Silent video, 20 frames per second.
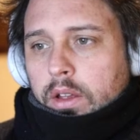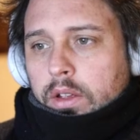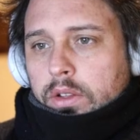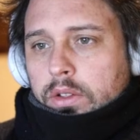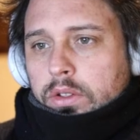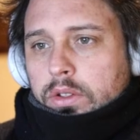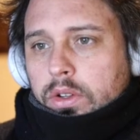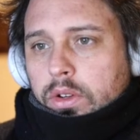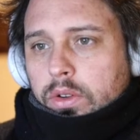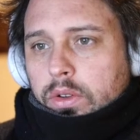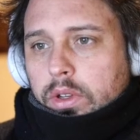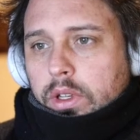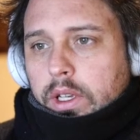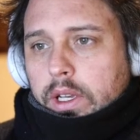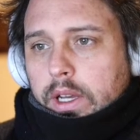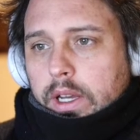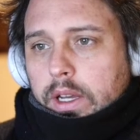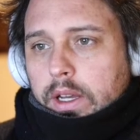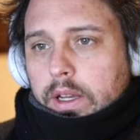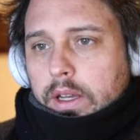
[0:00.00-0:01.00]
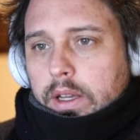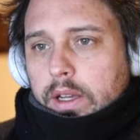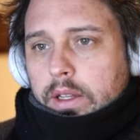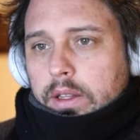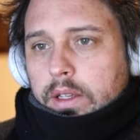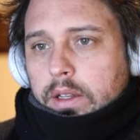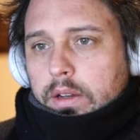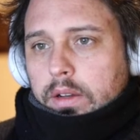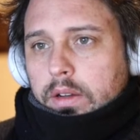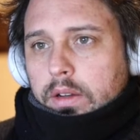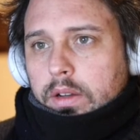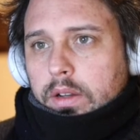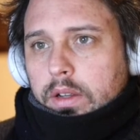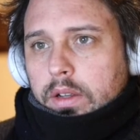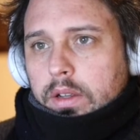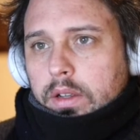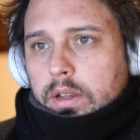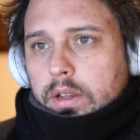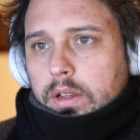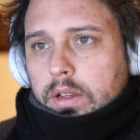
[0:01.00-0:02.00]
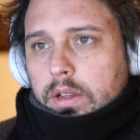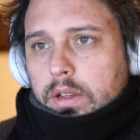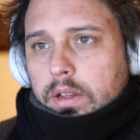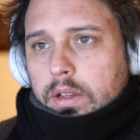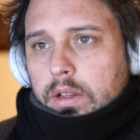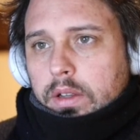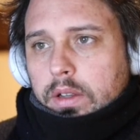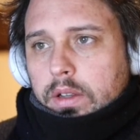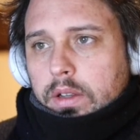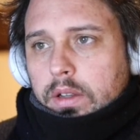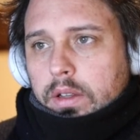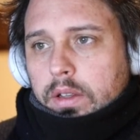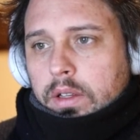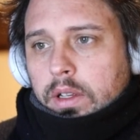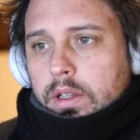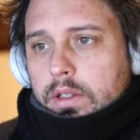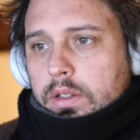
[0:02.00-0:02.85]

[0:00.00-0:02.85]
So yeah, and then yeah,